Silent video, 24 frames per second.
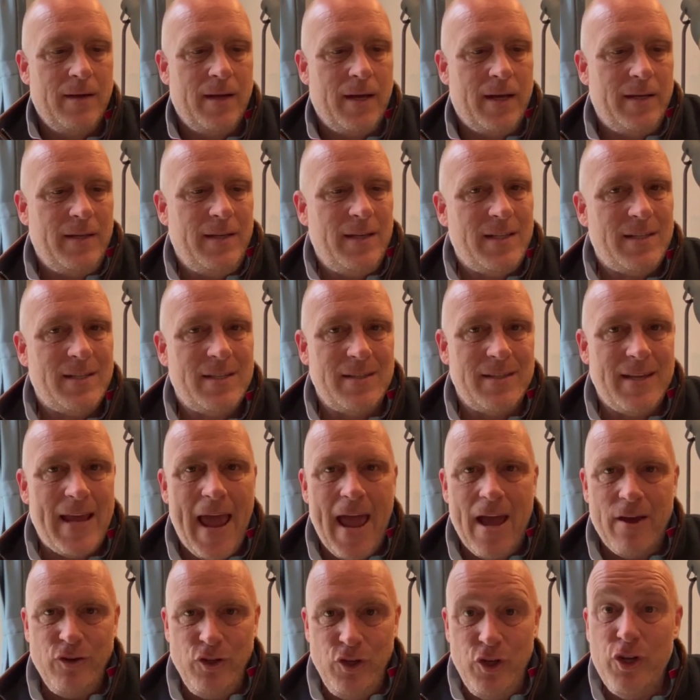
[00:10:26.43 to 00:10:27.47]
And this is
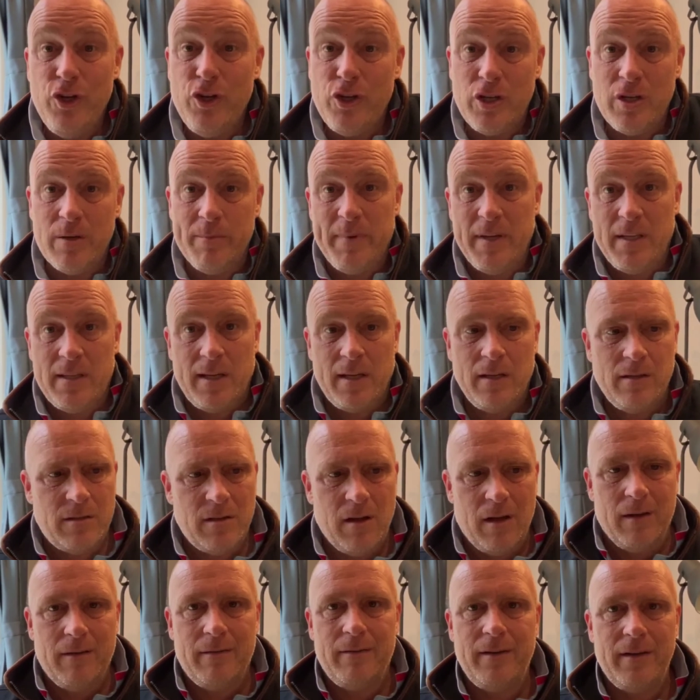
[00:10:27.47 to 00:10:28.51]
how you should be thinking. It's
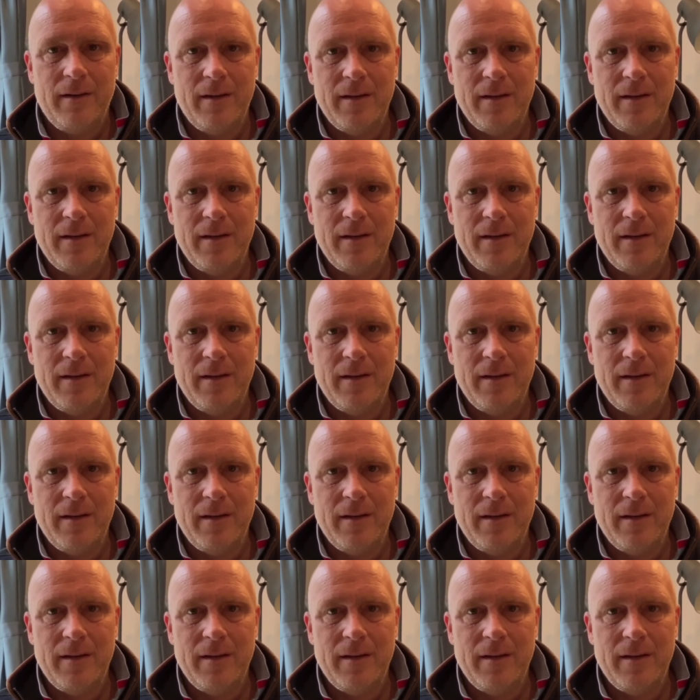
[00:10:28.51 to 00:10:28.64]
like,